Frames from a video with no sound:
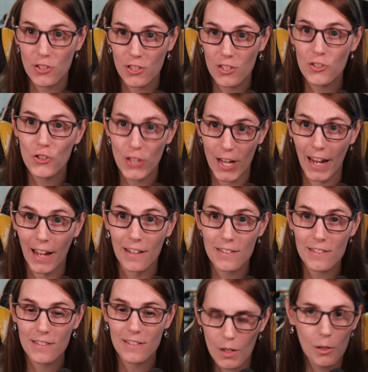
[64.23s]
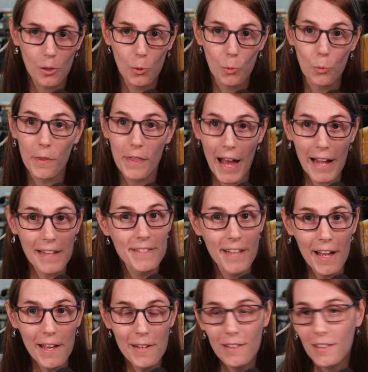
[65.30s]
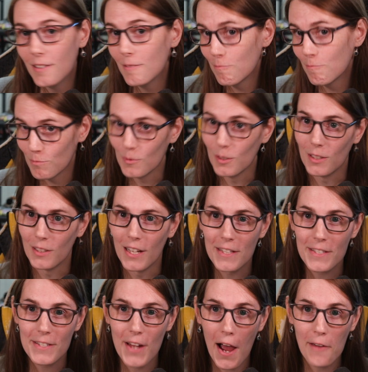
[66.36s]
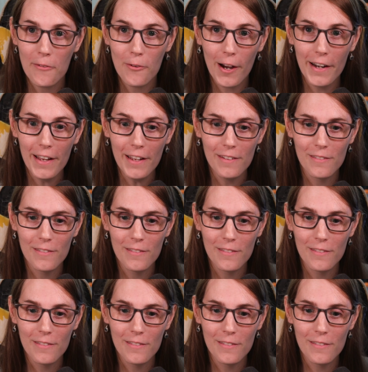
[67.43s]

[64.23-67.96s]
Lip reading: chance. With that said, let's dive right in.